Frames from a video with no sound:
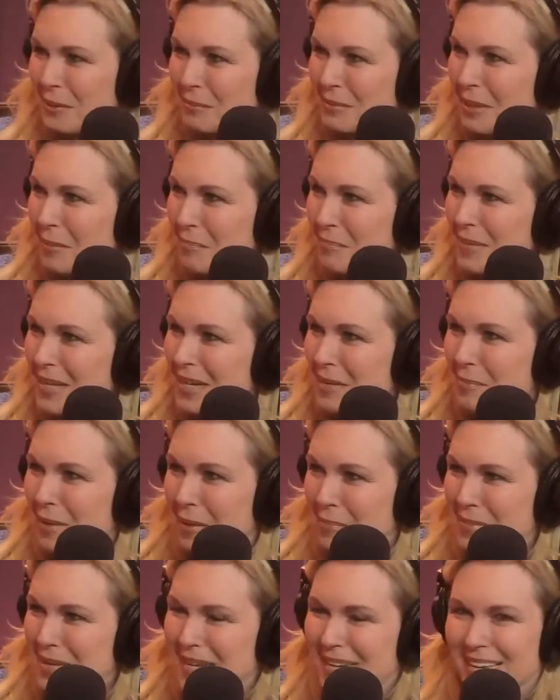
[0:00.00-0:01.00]
I'm minute by
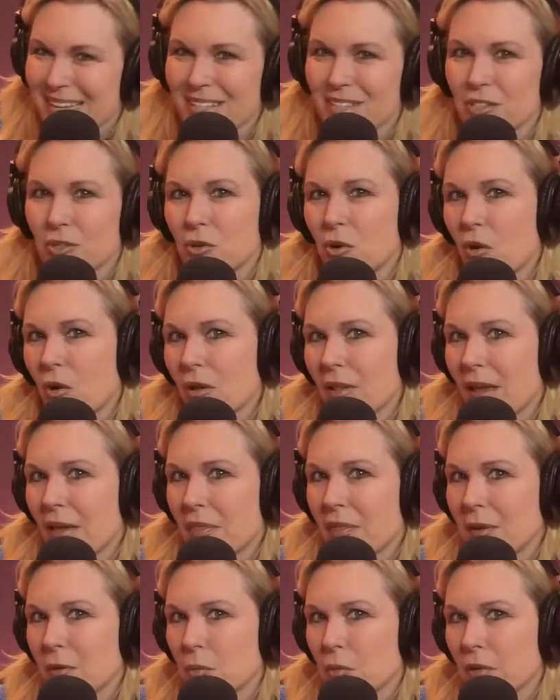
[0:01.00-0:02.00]
minute. So Carla, I
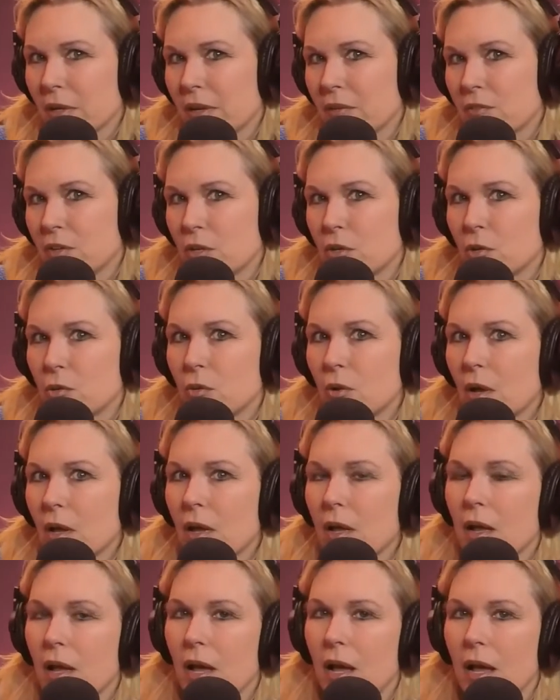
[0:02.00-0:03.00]
think we'll give you
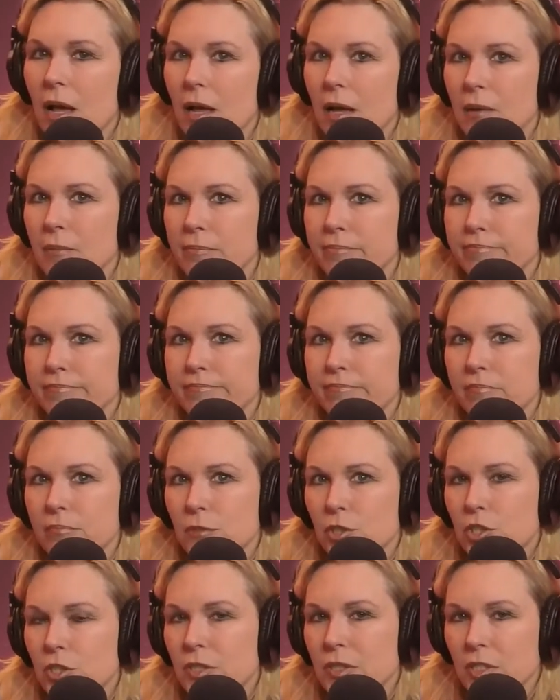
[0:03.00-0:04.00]

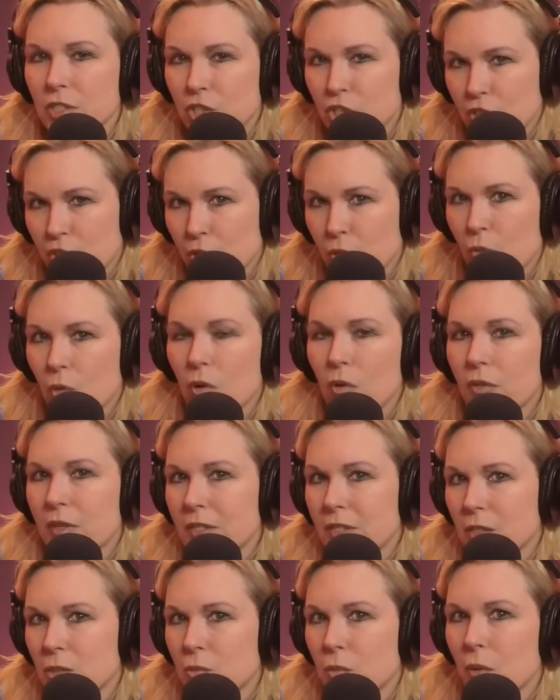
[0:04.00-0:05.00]
just a general.
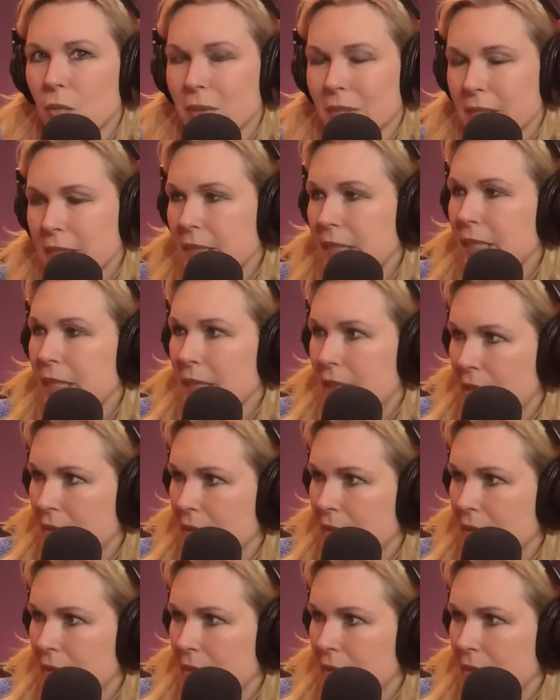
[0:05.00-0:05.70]
This is what we see.